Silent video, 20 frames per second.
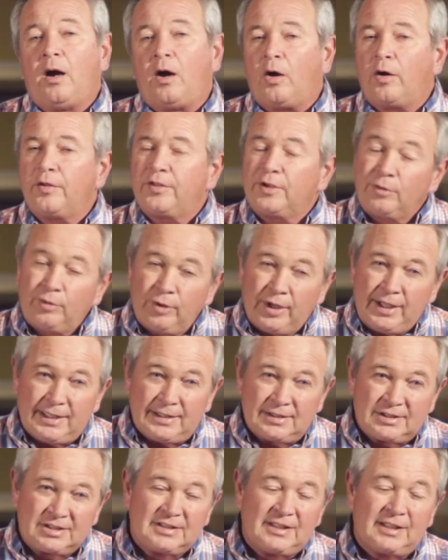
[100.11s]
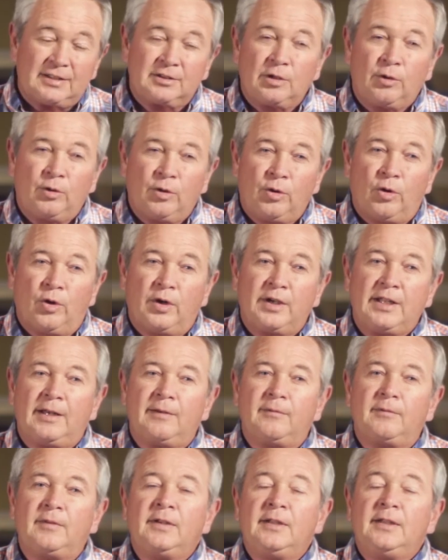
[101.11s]
or the race that the Lord
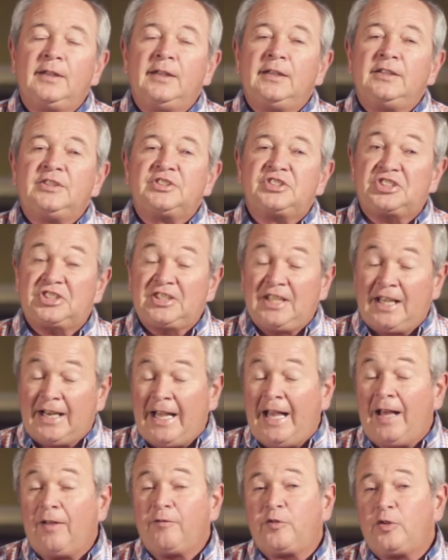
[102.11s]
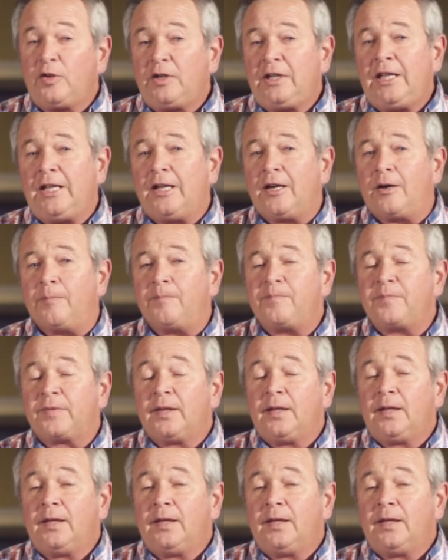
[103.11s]
had set out for him